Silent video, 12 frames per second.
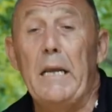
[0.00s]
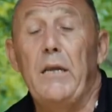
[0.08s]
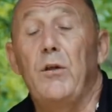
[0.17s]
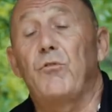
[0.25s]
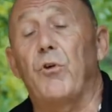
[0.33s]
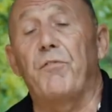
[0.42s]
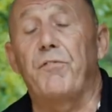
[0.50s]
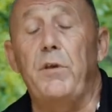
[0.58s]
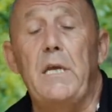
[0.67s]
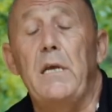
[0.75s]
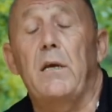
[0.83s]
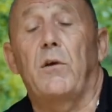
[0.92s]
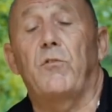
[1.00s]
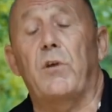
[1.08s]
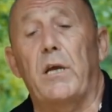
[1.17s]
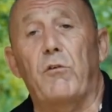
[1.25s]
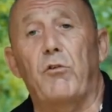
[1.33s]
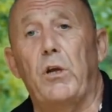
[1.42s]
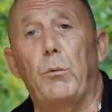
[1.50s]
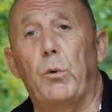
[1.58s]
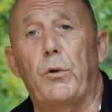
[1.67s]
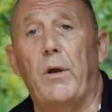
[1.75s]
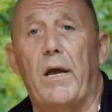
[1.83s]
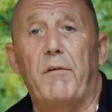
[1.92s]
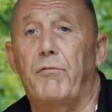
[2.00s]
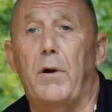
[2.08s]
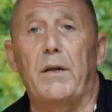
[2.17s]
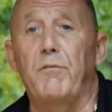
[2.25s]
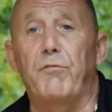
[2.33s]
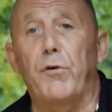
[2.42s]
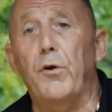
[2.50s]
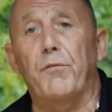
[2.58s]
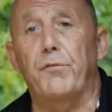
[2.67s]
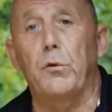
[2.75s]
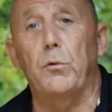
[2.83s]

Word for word: millions of years, actually, what you have right in front of